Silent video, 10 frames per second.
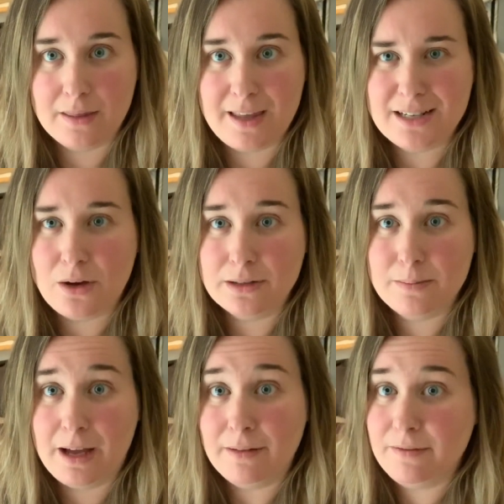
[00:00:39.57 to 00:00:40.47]
they talked
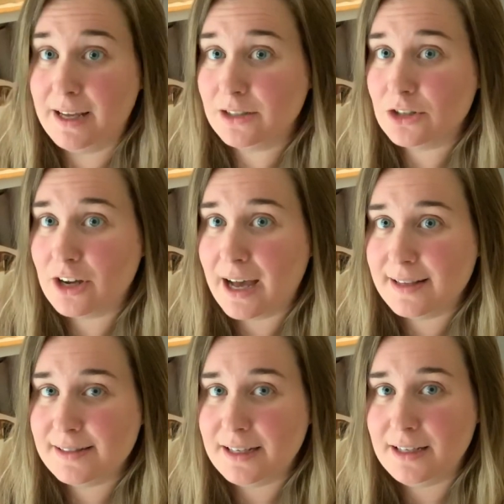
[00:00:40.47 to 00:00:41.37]
about
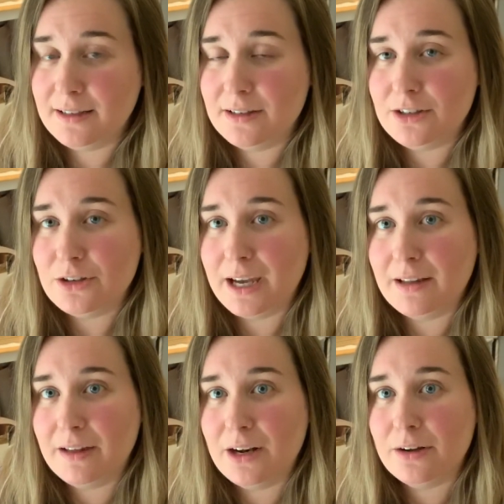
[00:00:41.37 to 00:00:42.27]
vectorizing your
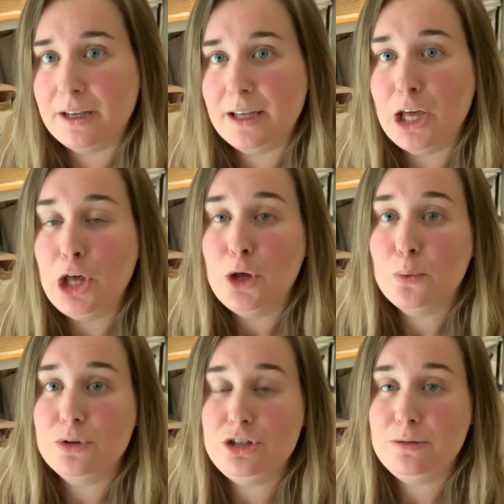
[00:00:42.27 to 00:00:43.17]
hand lettering,
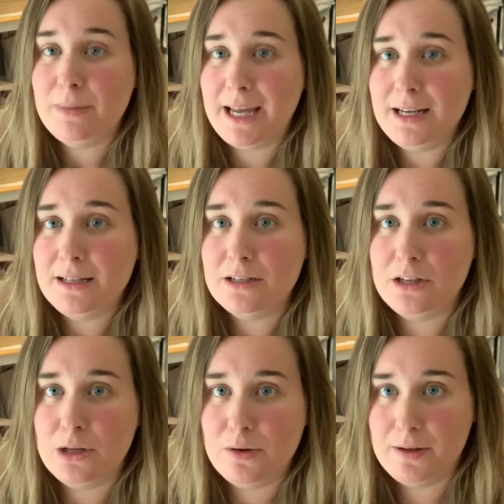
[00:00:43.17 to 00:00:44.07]
which you may need to
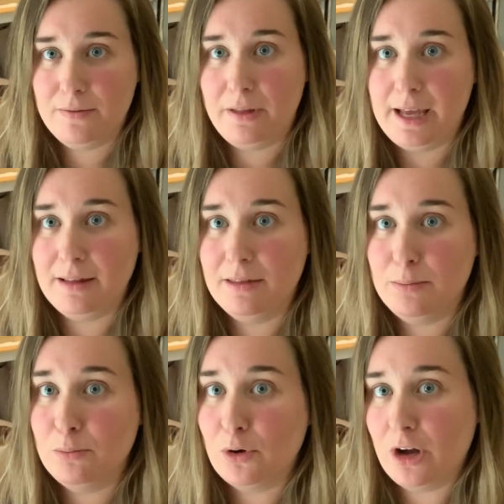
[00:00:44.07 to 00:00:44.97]
do if like
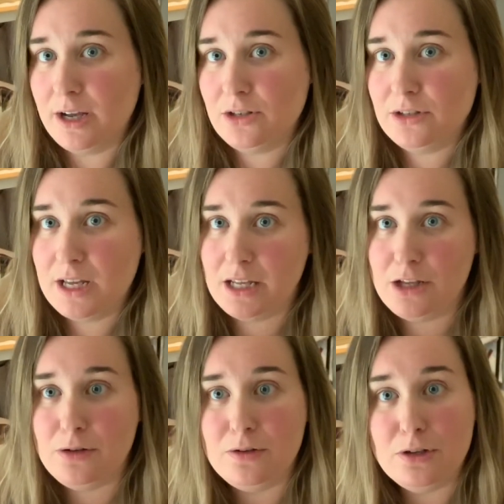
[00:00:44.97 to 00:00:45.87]
the brush that
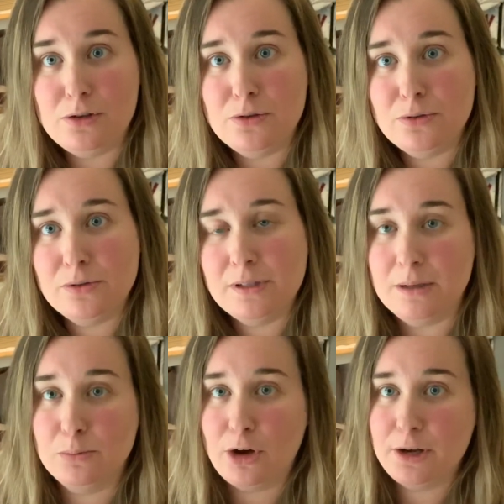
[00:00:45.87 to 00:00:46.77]
you use
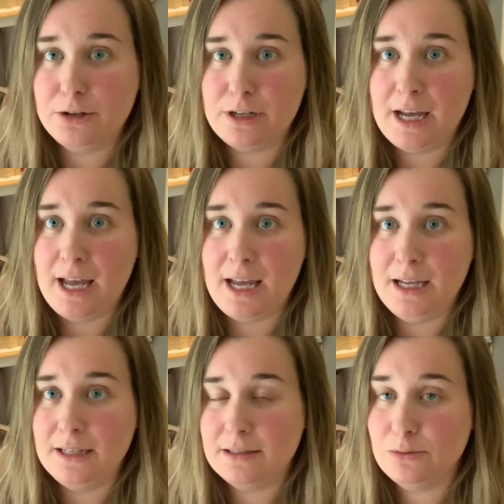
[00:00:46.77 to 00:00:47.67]
in
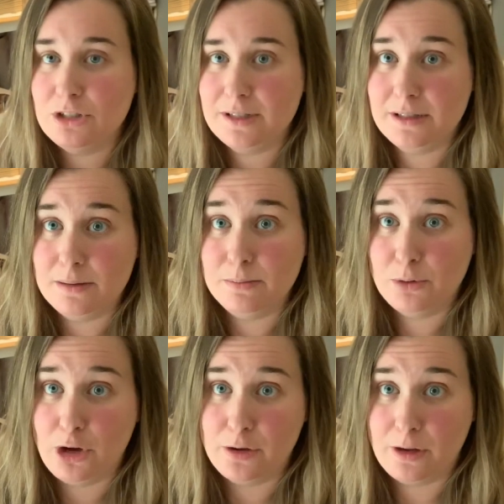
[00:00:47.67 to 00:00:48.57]
Procreate, which is the
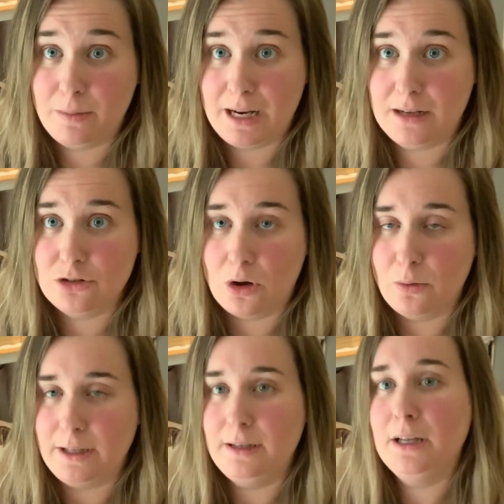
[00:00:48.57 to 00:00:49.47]
program that I
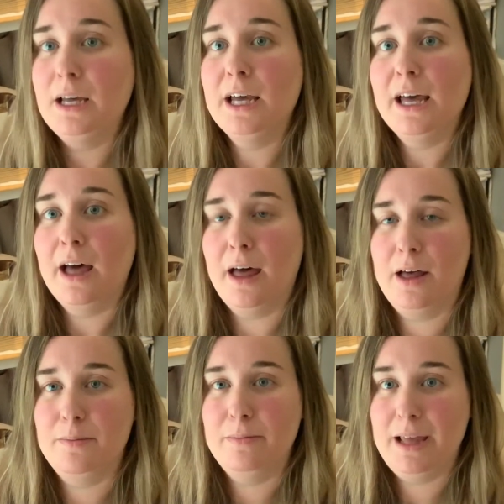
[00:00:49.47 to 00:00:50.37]
draw in,
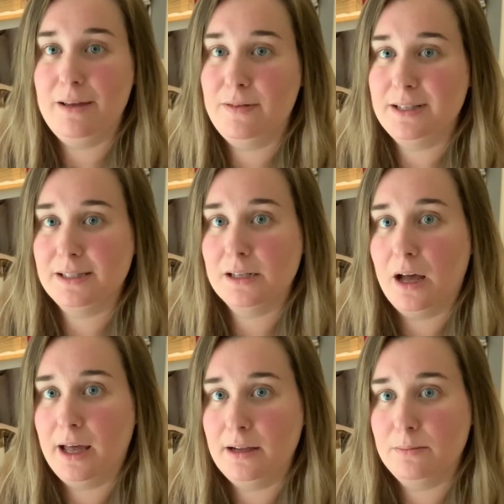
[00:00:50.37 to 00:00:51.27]
um, if it's
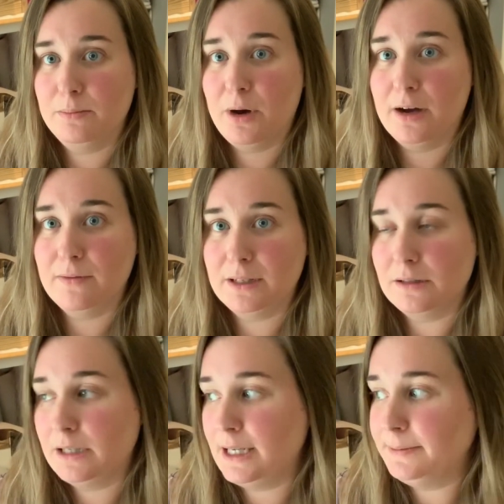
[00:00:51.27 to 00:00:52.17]
not
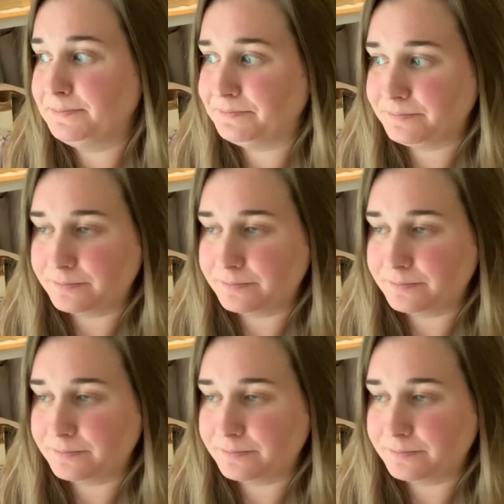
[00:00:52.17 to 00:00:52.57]
perfectly